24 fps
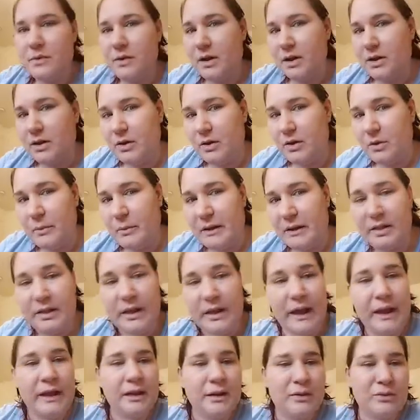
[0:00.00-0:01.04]
I know my
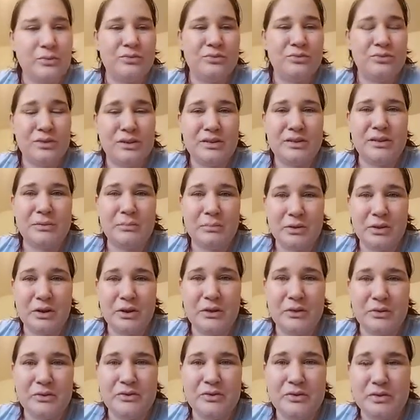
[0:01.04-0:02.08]
lighting really
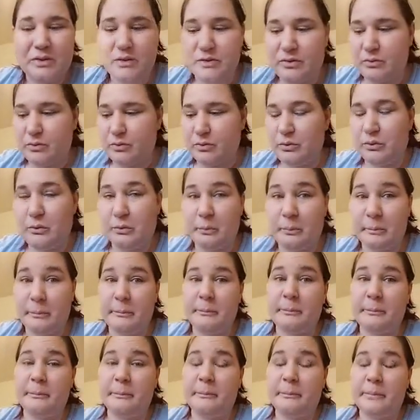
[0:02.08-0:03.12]
blows in this room,
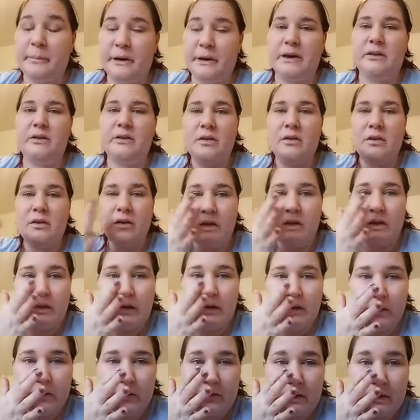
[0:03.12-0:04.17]
but
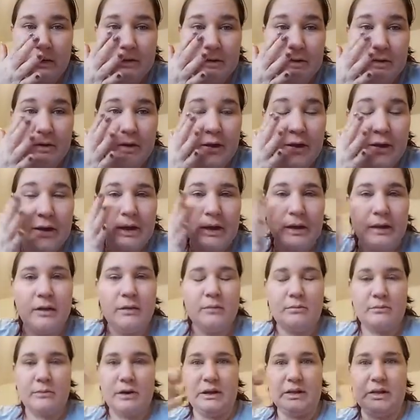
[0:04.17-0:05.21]
until I
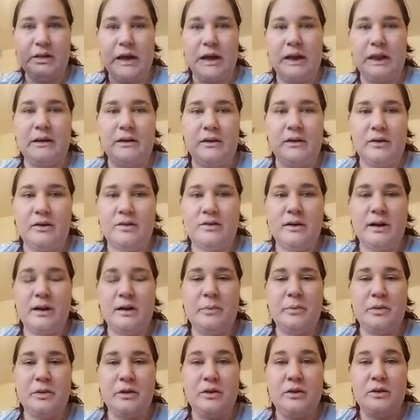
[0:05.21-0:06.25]
get my lighting all set
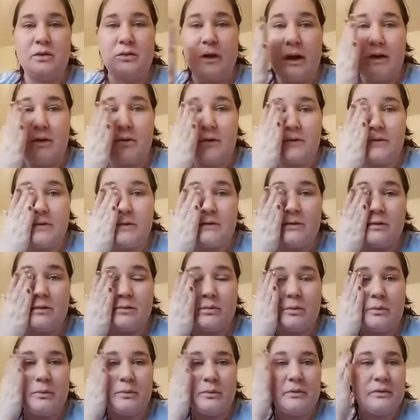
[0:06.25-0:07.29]
up in the new house, this is
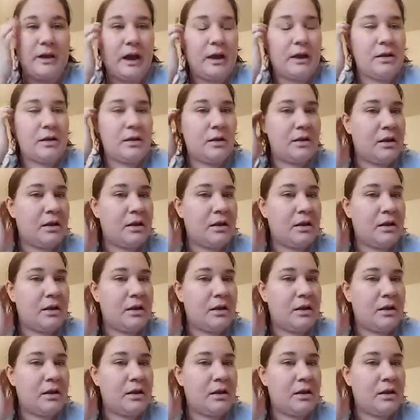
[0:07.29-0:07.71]
what we've got.